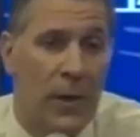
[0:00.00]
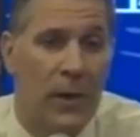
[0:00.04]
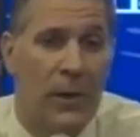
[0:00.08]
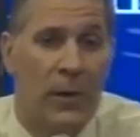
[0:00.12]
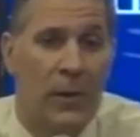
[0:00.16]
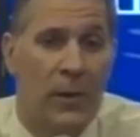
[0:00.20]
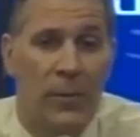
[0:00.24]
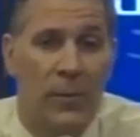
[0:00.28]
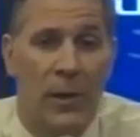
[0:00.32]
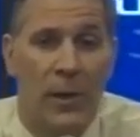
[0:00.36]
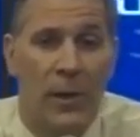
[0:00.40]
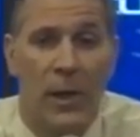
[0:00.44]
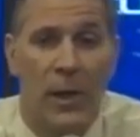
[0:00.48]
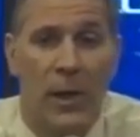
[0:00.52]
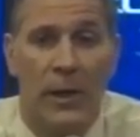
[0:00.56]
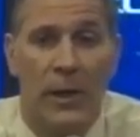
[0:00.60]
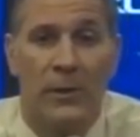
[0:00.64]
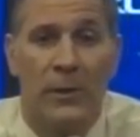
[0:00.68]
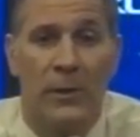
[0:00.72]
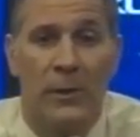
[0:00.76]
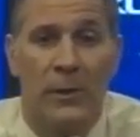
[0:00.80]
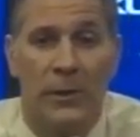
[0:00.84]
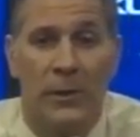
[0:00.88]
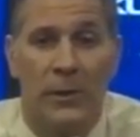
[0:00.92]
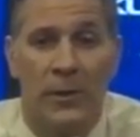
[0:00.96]
a little bit
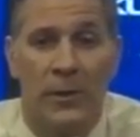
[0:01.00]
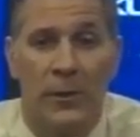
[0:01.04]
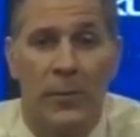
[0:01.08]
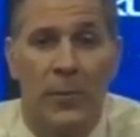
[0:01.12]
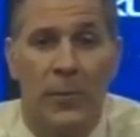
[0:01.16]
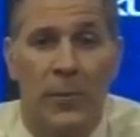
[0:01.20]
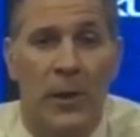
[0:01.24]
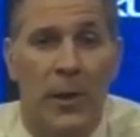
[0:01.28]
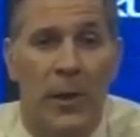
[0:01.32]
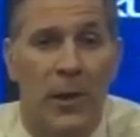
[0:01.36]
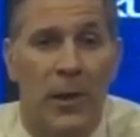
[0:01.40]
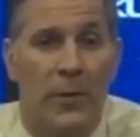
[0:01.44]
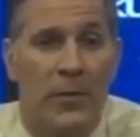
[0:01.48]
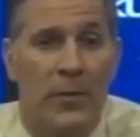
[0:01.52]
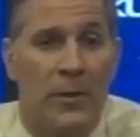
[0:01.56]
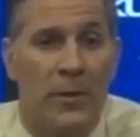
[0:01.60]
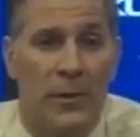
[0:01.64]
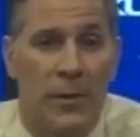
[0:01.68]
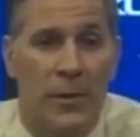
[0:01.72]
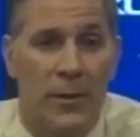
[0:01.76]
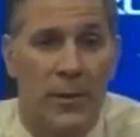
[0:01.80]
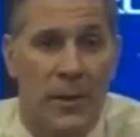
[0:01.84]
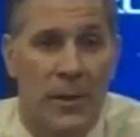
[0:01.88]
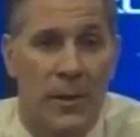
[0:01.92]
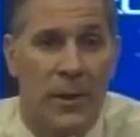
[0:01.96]
last year in the playoff
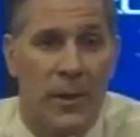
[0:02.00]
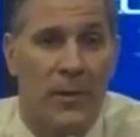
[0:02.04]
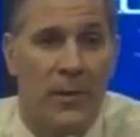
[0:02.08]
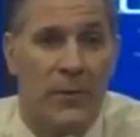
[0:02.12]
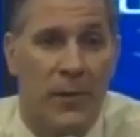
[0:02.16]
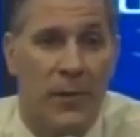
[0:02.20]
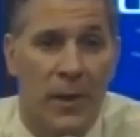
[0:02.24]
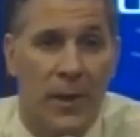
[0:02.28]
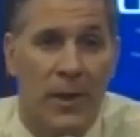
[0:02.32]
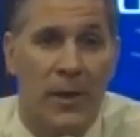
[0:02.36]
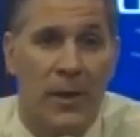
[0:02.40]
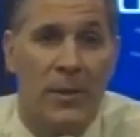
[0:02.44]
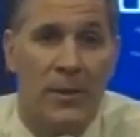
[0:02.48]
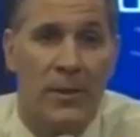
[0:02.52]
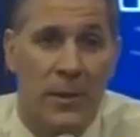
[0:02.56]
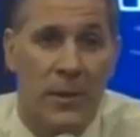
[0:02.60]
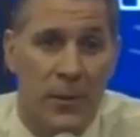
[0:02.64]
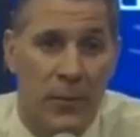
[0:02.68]
series against Vegas.